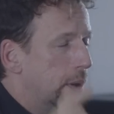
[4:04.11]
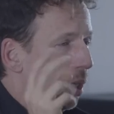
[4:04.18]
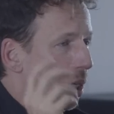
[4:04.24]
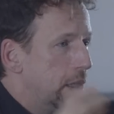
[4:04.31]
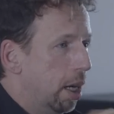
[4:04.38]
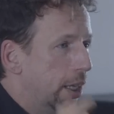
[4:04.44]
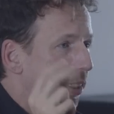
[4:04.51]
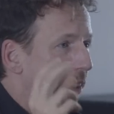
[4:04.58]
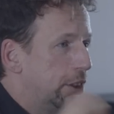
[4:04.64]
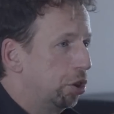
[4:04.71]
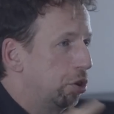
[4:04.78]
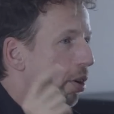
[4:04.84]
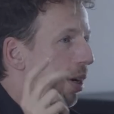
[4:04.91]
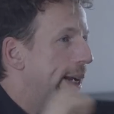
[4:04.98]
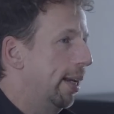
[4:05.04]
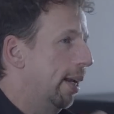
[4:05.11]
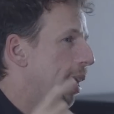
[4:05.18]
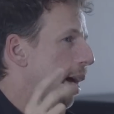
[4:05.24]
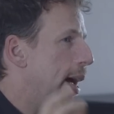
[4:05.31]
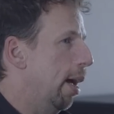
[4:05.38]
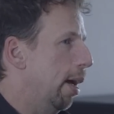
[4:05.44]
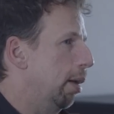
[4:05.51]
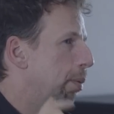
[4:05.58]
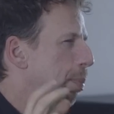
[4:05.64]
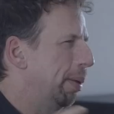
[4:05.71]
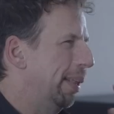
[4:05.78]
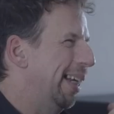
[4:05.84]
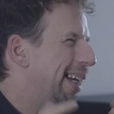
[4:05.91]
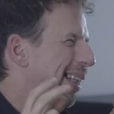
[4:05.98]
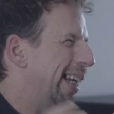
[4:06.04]
Conduct it straight and
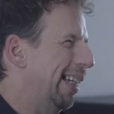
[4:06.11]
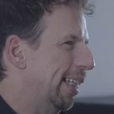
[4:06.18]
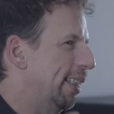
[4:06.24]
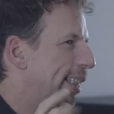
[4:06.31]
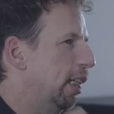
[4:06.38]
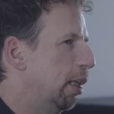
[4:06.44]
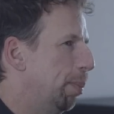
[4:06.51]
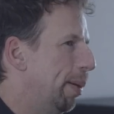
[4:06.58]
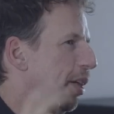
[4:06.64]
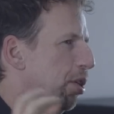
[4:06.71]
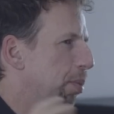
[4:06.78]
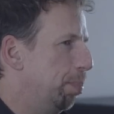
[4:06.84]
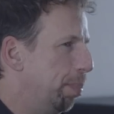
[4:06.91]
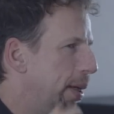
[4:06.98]
play it like it's syncopation.